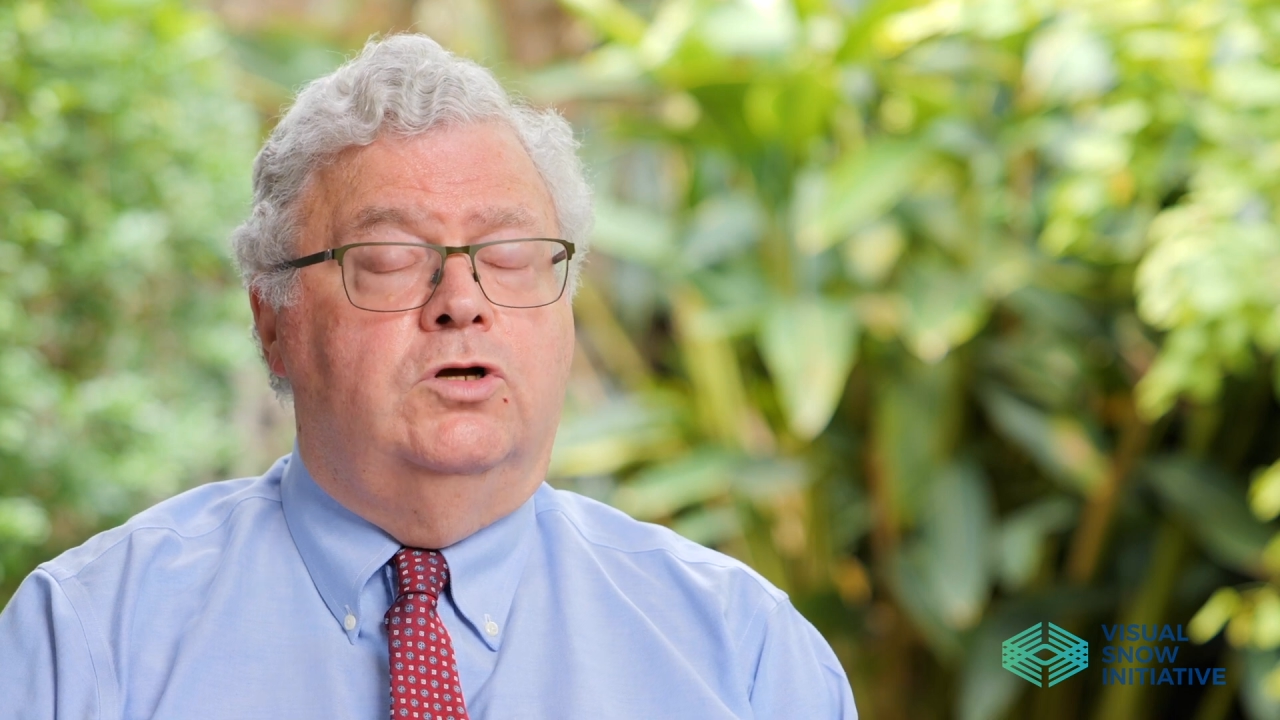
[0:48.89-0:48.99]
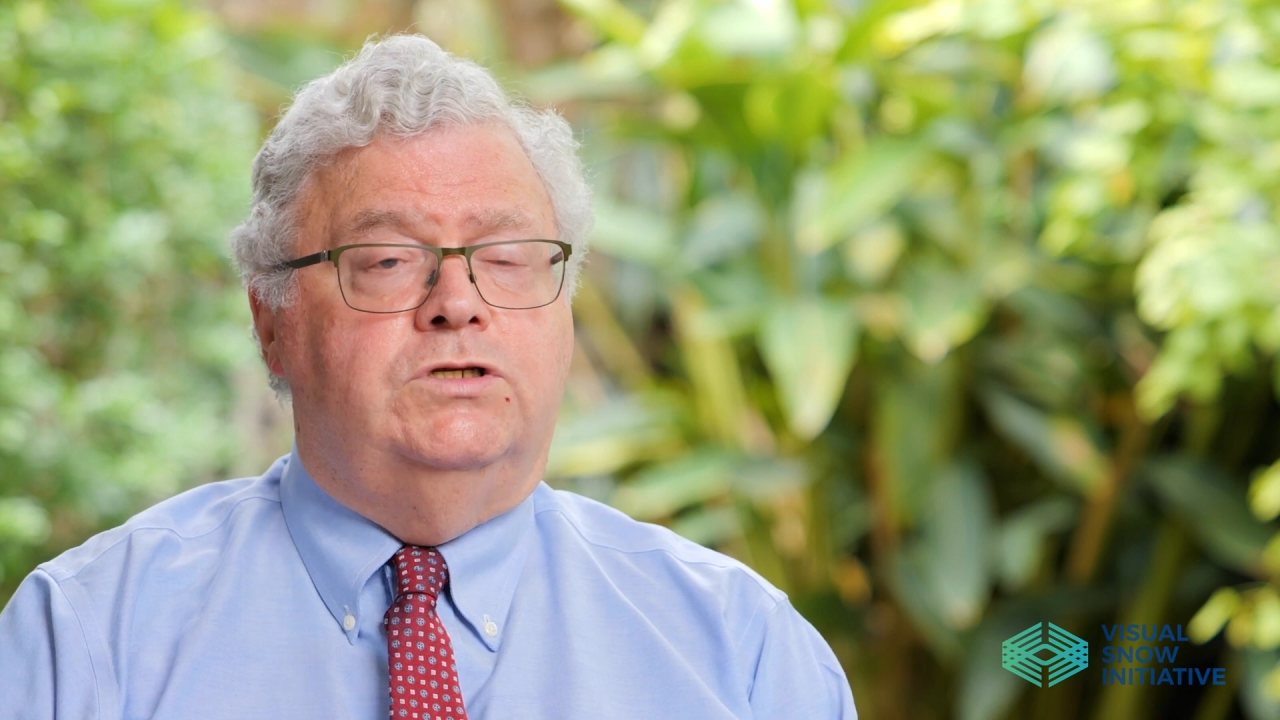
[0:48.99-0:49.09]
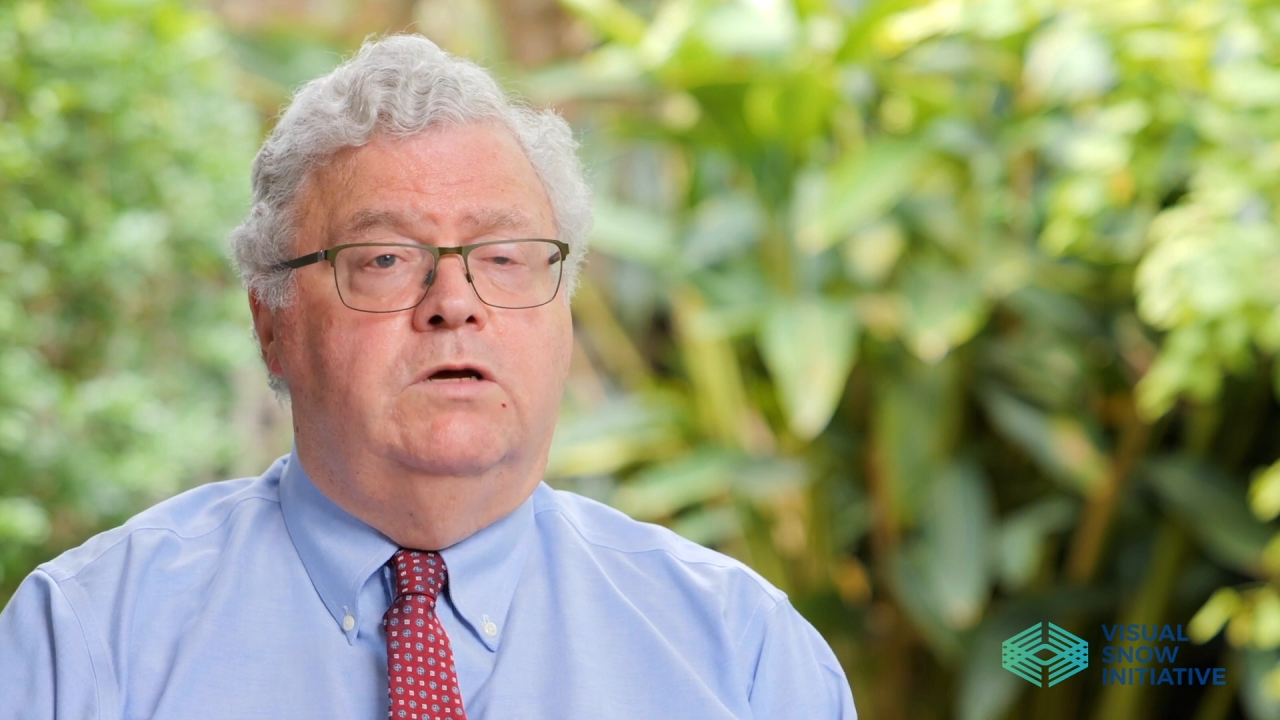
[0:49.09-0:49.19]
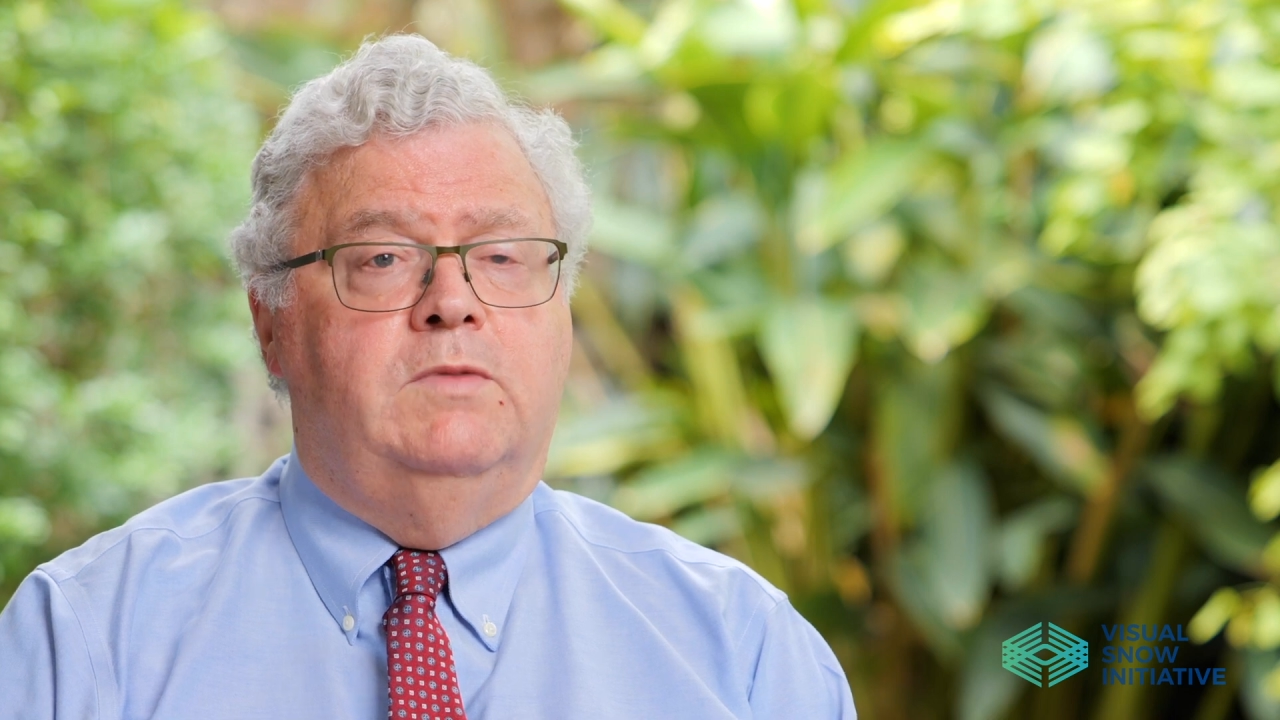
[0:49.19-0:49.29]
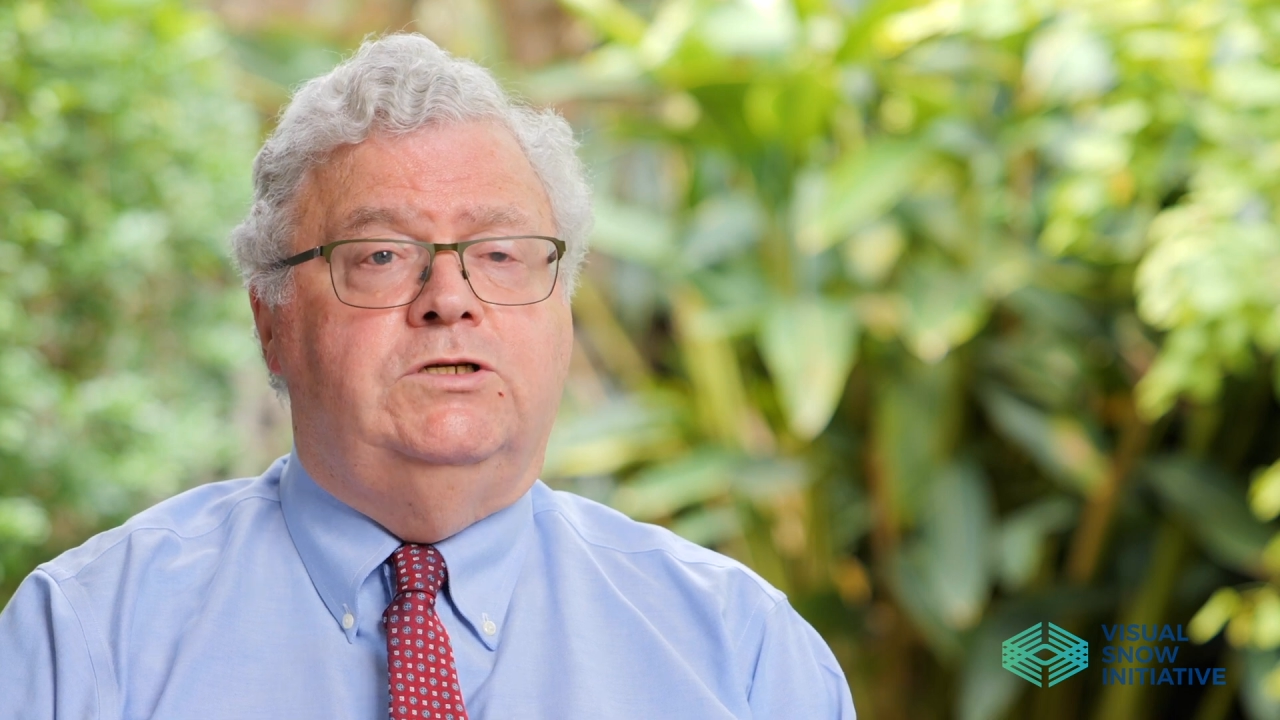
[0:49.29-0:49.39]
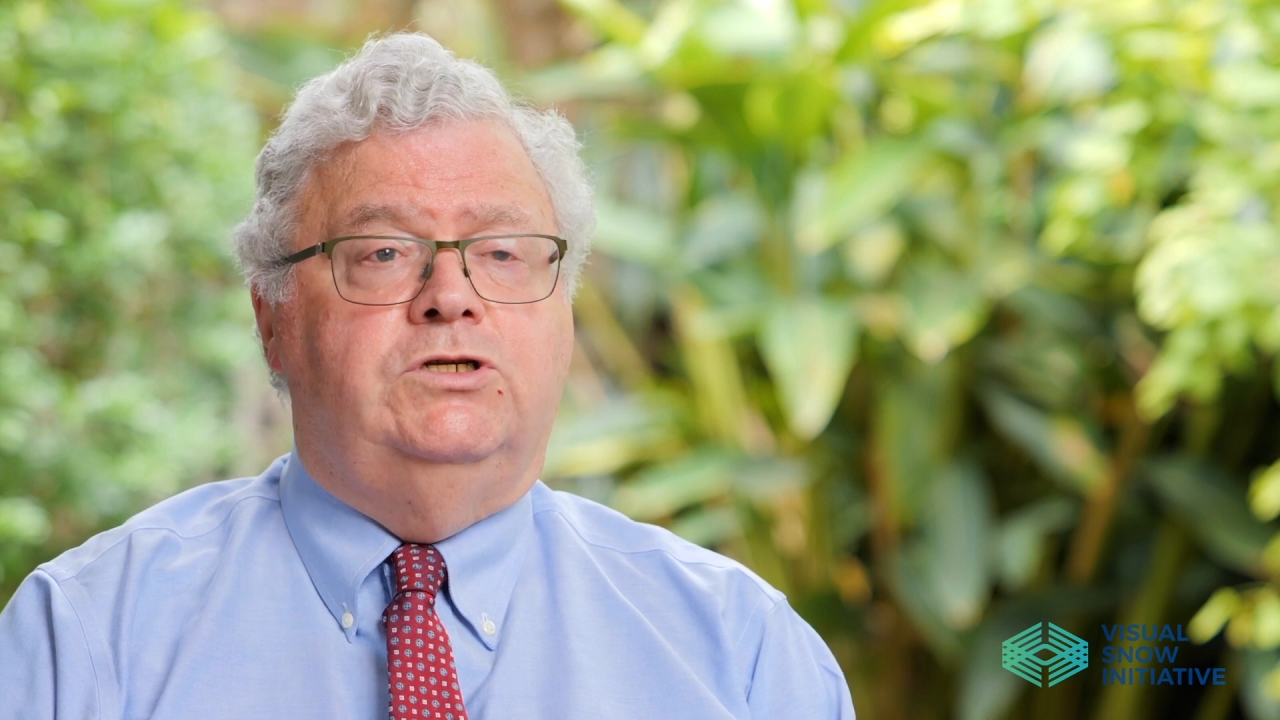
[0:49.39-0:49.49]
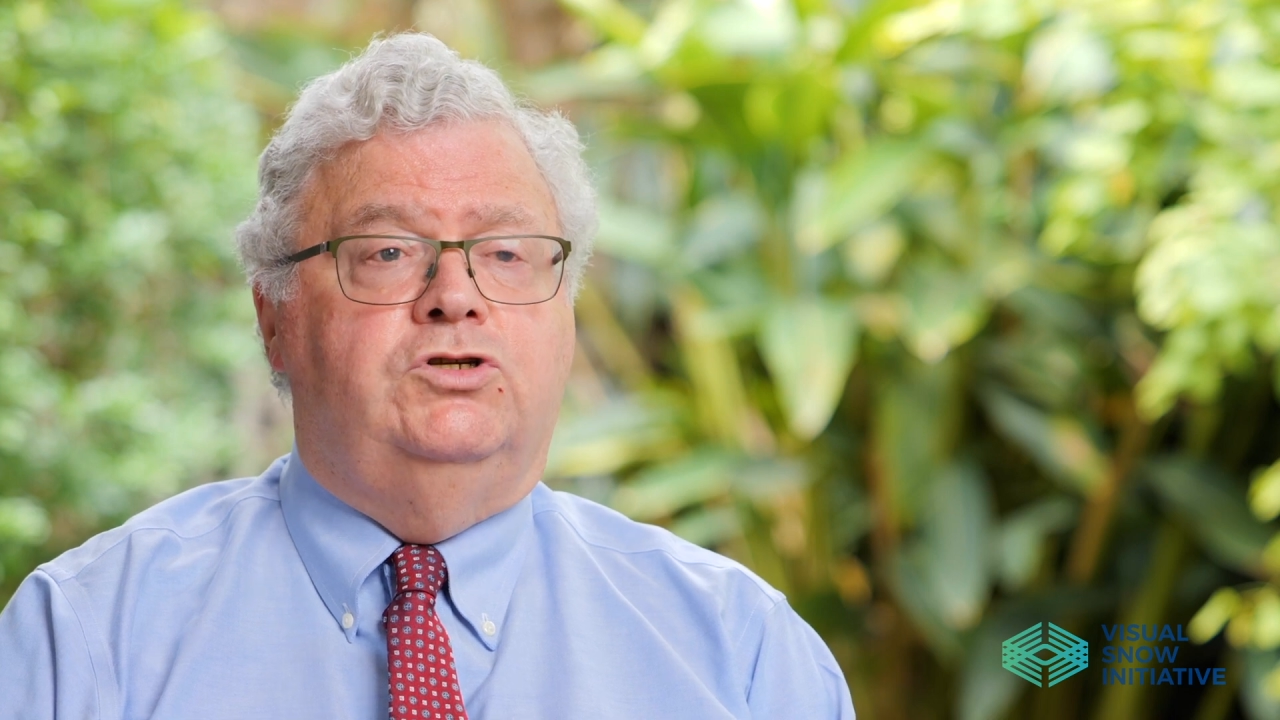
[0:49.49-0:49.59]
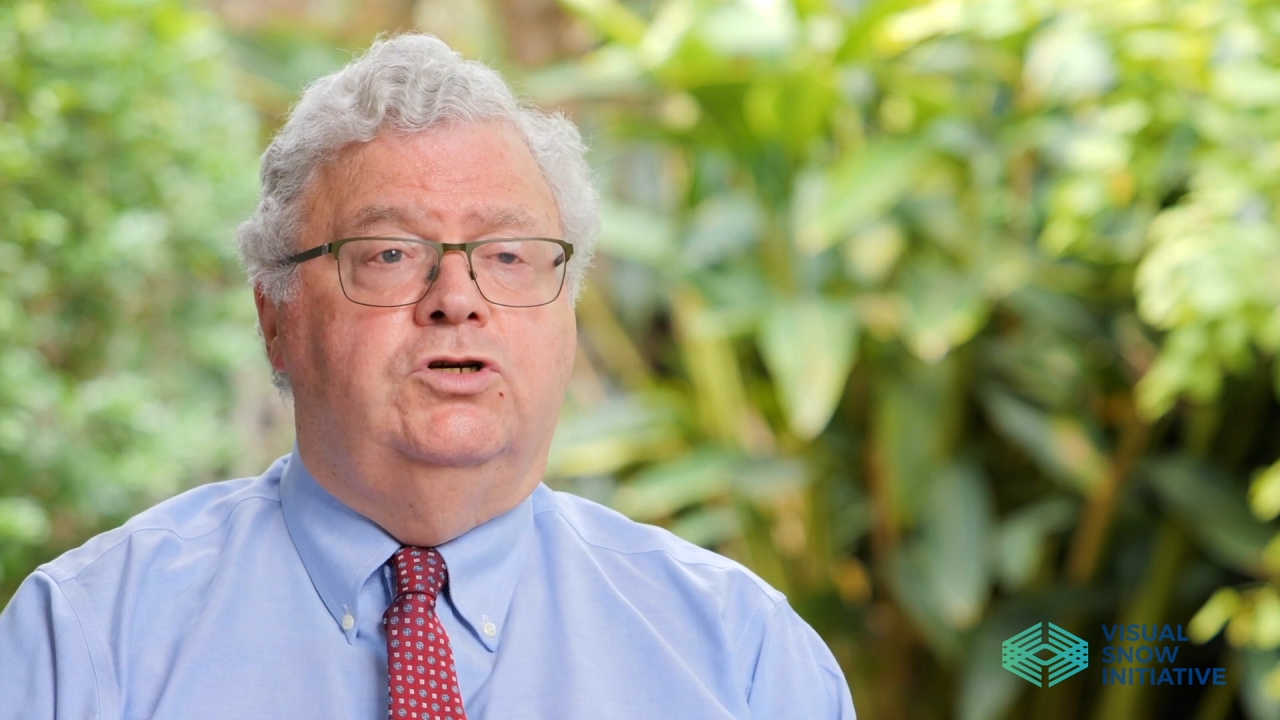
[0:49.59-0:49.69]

not so much in